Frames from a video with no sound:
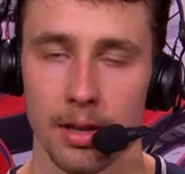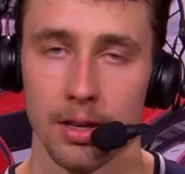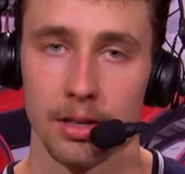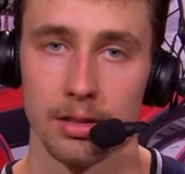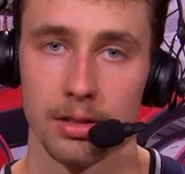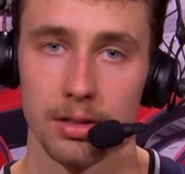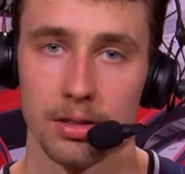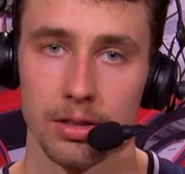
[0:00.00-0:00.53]

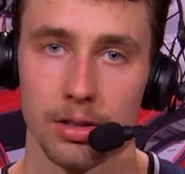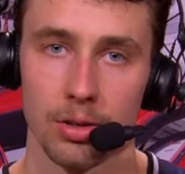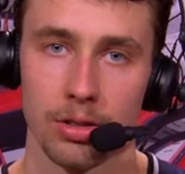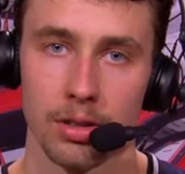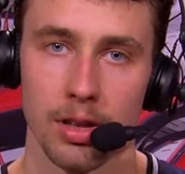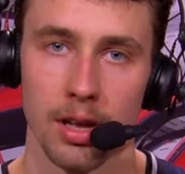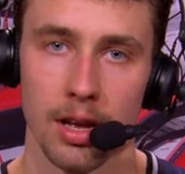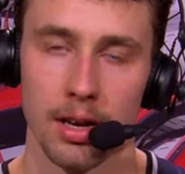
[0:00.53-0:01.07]
think it shows a
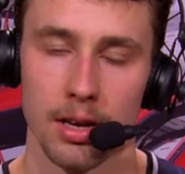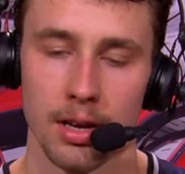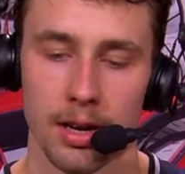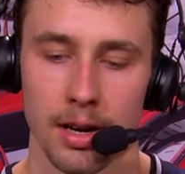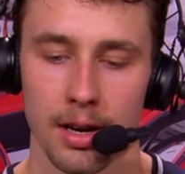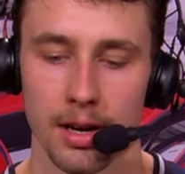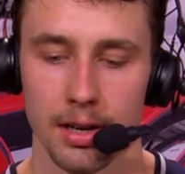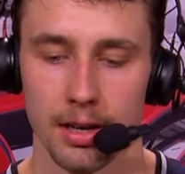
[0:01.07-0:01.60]
lot
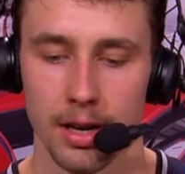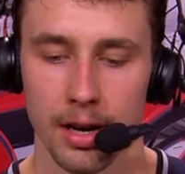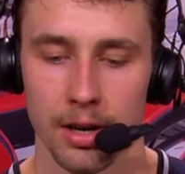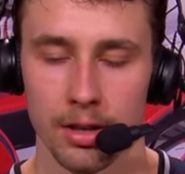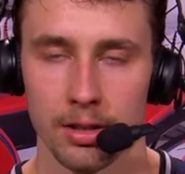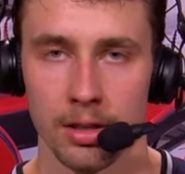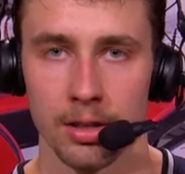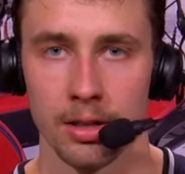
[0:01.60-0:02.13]
of
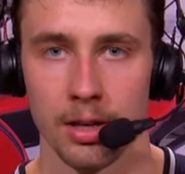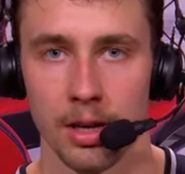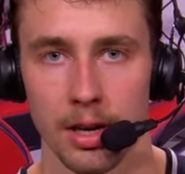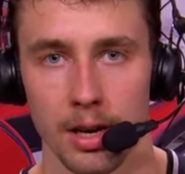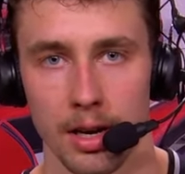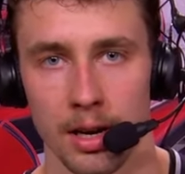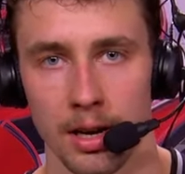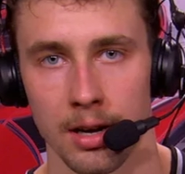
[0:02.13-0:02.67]
character
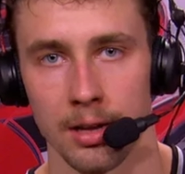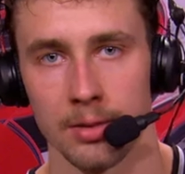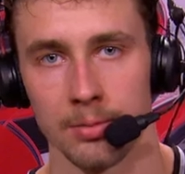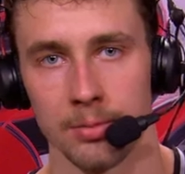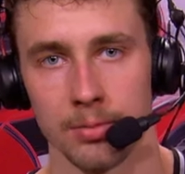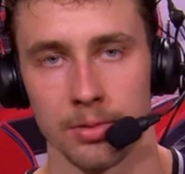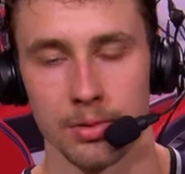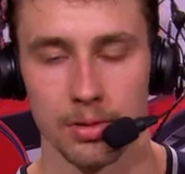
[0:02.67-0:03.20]

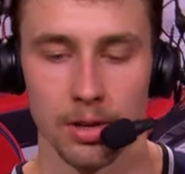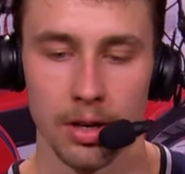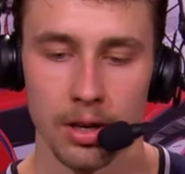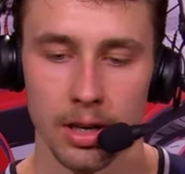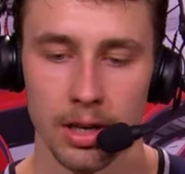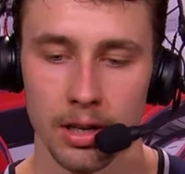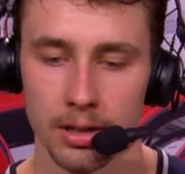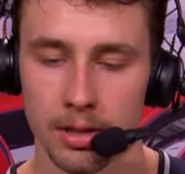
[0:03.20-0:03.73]
to look
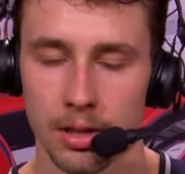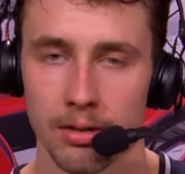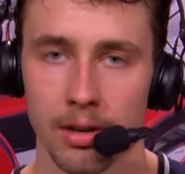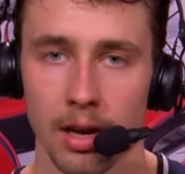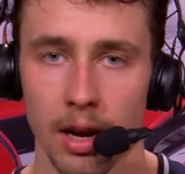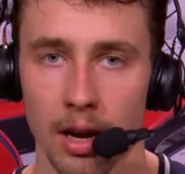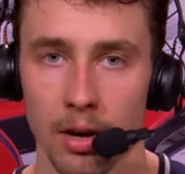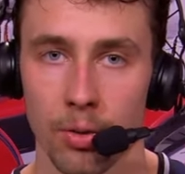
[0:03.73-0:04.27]
at his
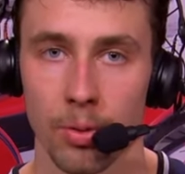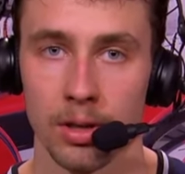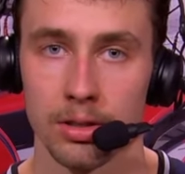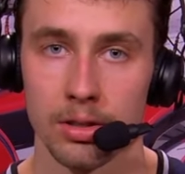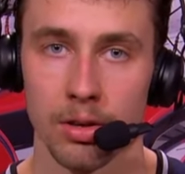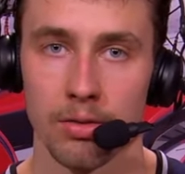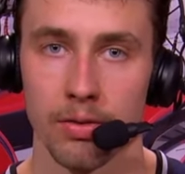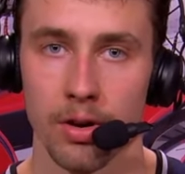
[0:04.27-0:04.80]
career, how it went
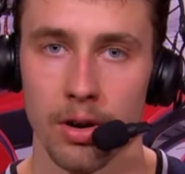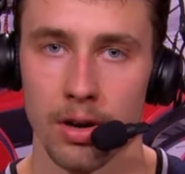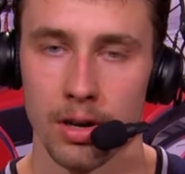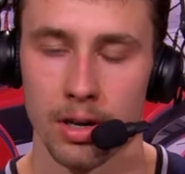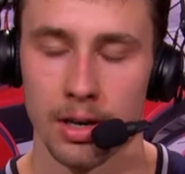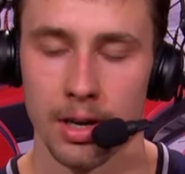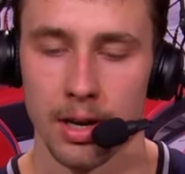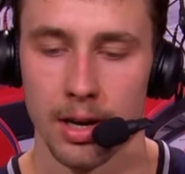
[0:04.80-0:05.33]
so far,
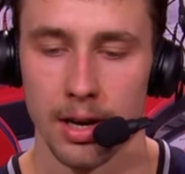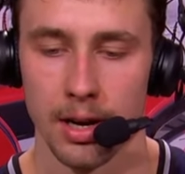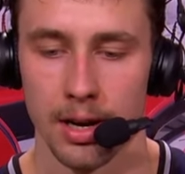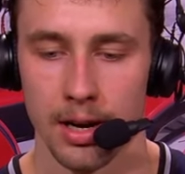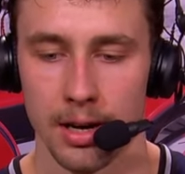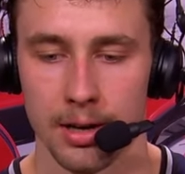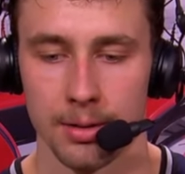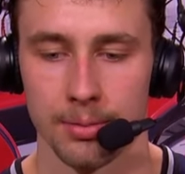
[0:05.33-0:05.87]
and
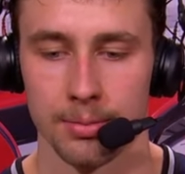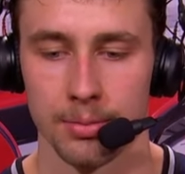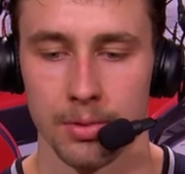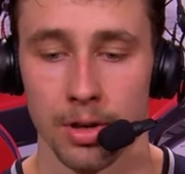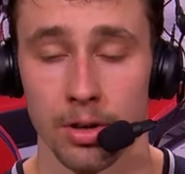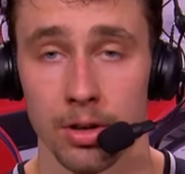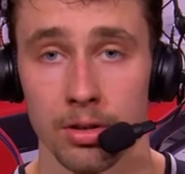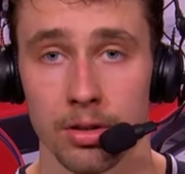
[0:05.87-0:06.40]

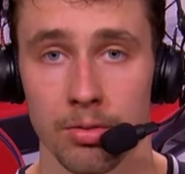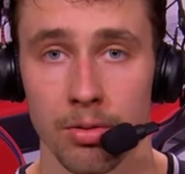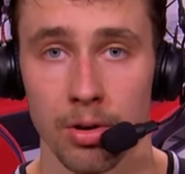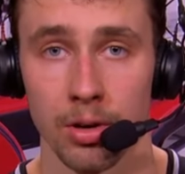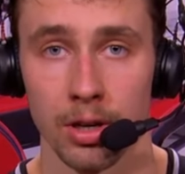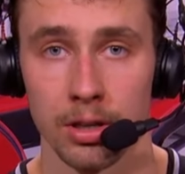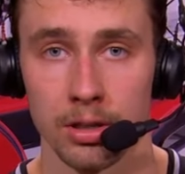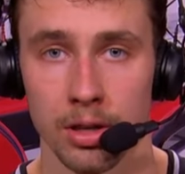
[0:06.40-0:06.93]
the
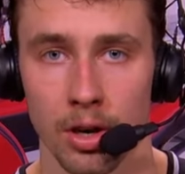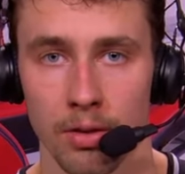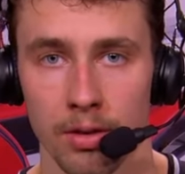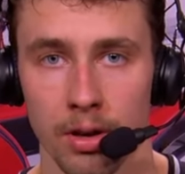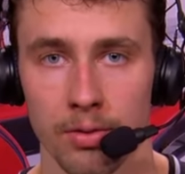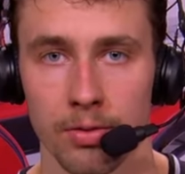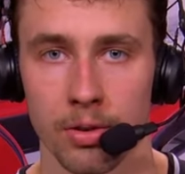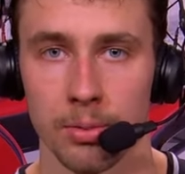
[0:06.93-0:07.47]
role that he's carved
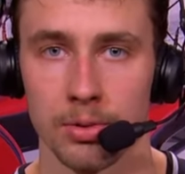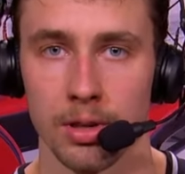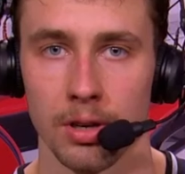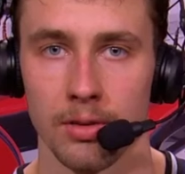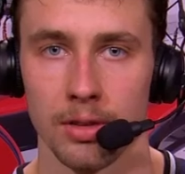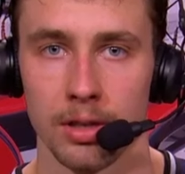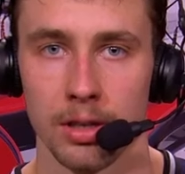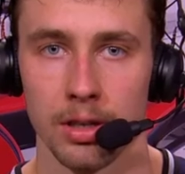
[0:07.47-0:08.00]
out for
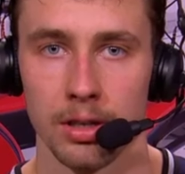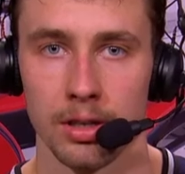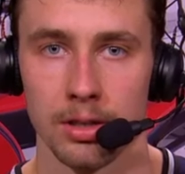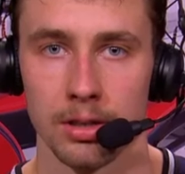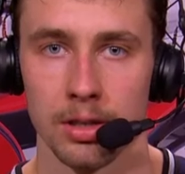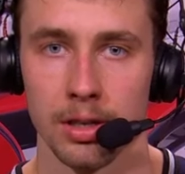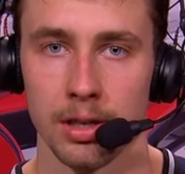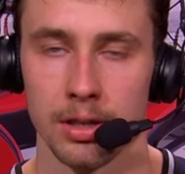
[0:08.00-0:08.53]
himself in
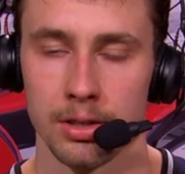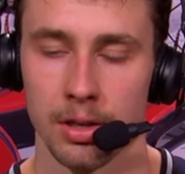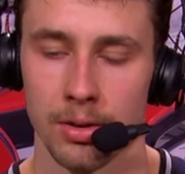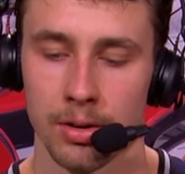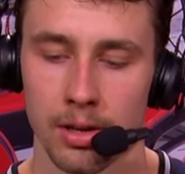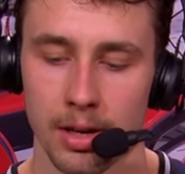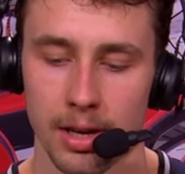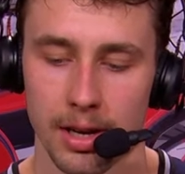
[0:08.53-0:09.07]
this league.
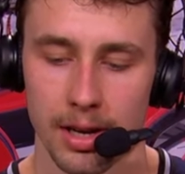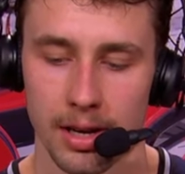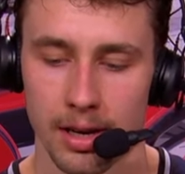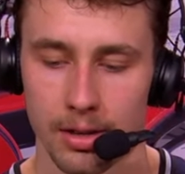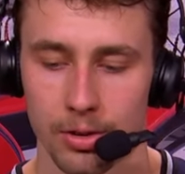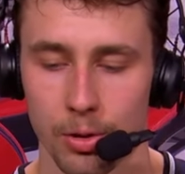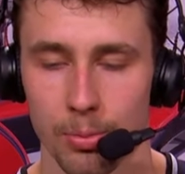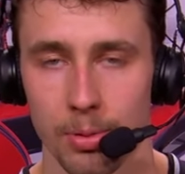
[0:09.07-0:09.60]
So
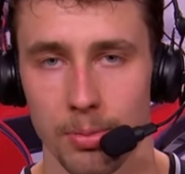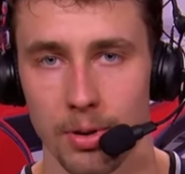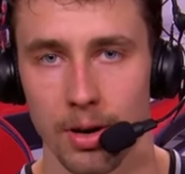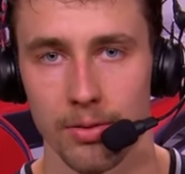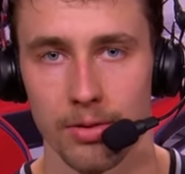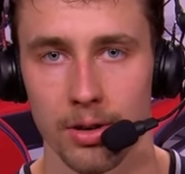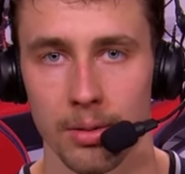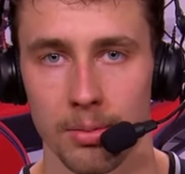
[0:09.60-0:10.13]
super
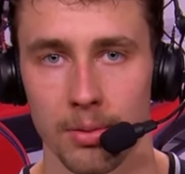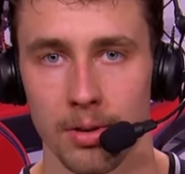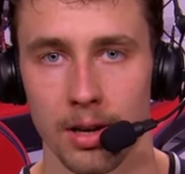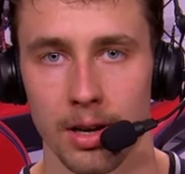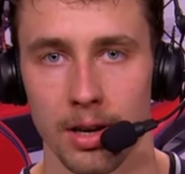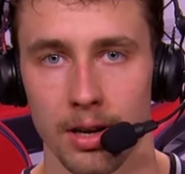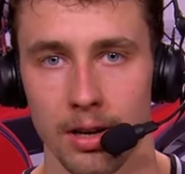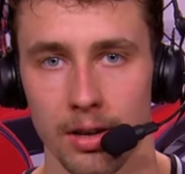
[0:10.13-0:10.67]
proud for him
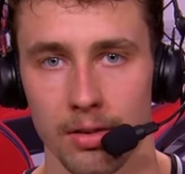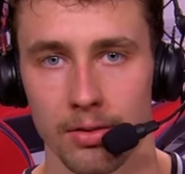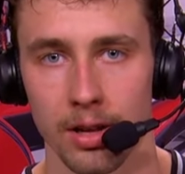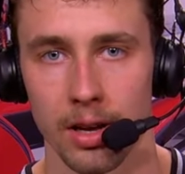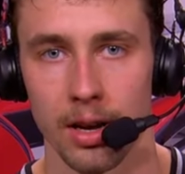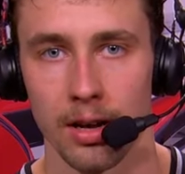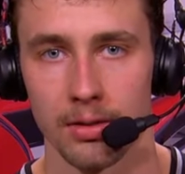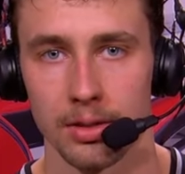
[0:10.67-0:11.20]
of
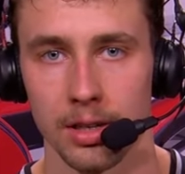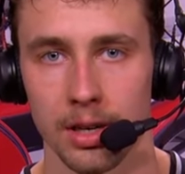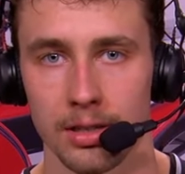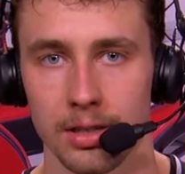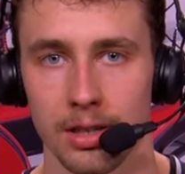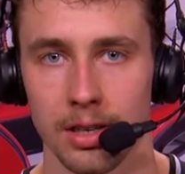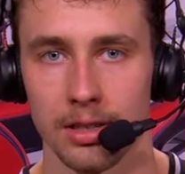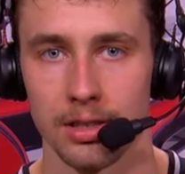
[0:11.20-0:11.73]
that, obviously,
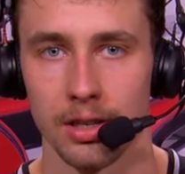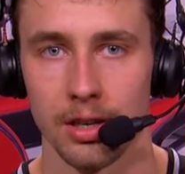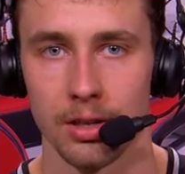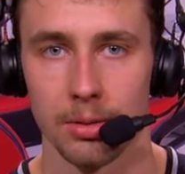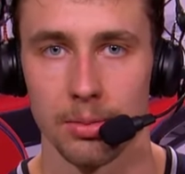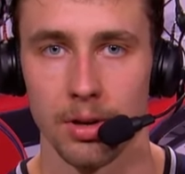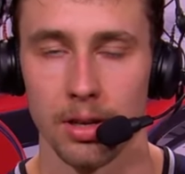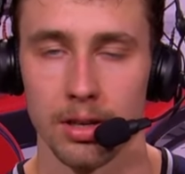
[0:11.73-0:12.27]
as a
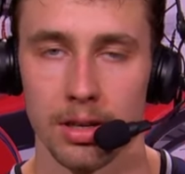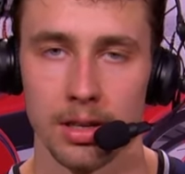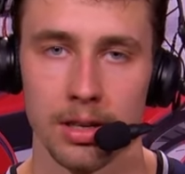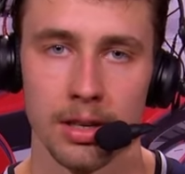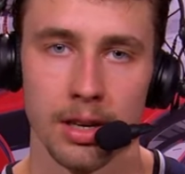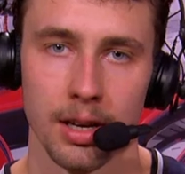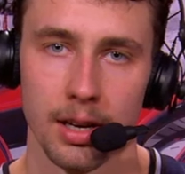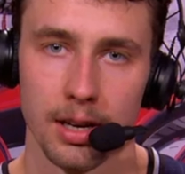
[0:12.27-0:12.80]
younger brother,
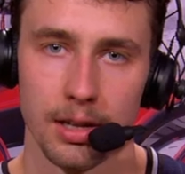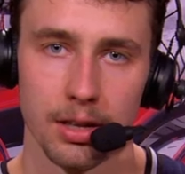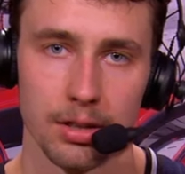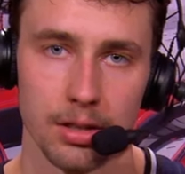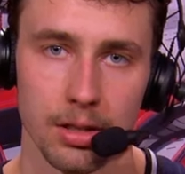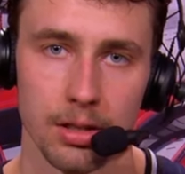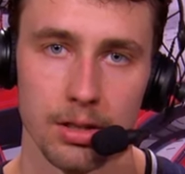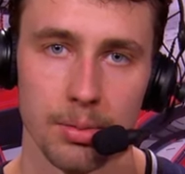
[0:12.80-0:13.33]
and
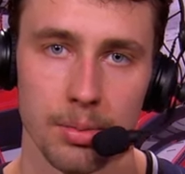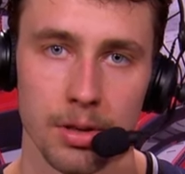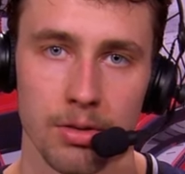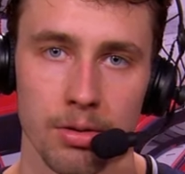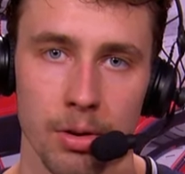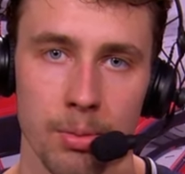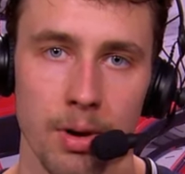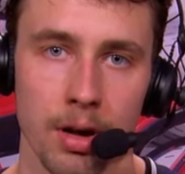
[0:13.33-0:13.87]
continues to be a
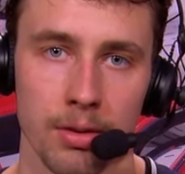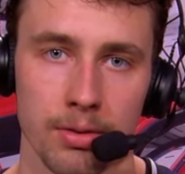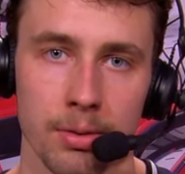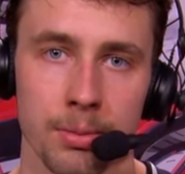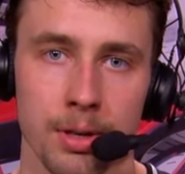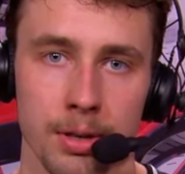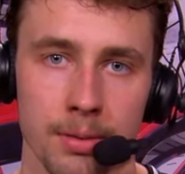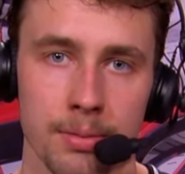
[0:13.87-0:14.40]
role model for
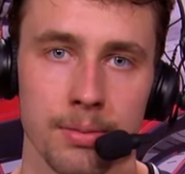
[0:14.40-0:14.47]
me.